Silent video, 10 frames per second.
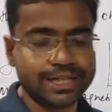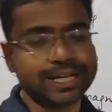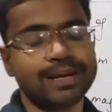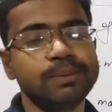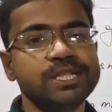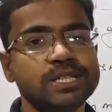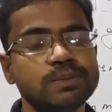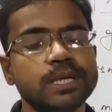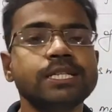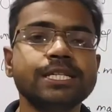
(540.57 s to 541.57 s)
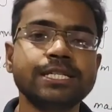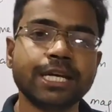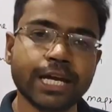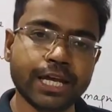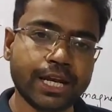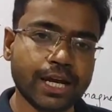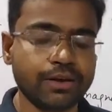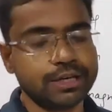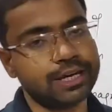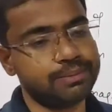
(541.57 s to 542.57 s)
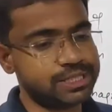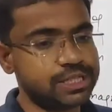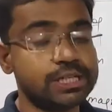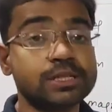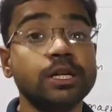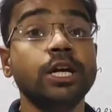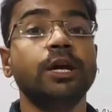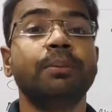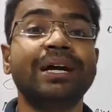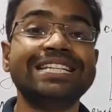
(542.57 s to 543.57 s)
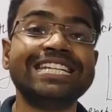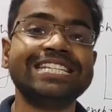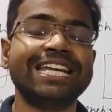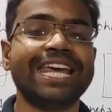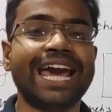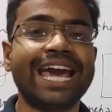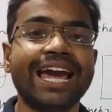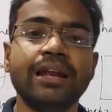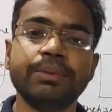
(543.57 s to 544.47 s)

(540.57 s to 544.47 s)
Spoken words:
it can be changed by changing area, it can be changed by changing the angle